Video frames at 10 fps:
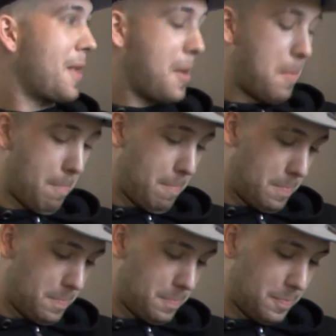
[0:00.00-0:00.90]

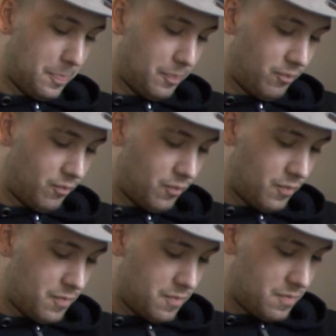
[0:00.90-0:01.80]

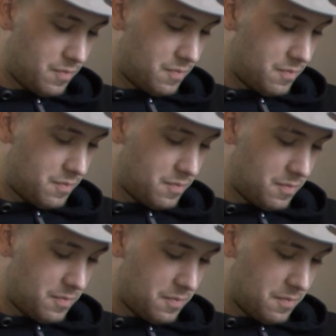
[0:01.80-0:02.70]

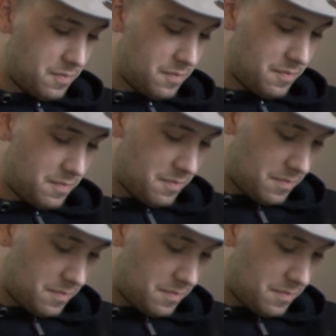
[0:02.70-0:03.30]
(not speaking)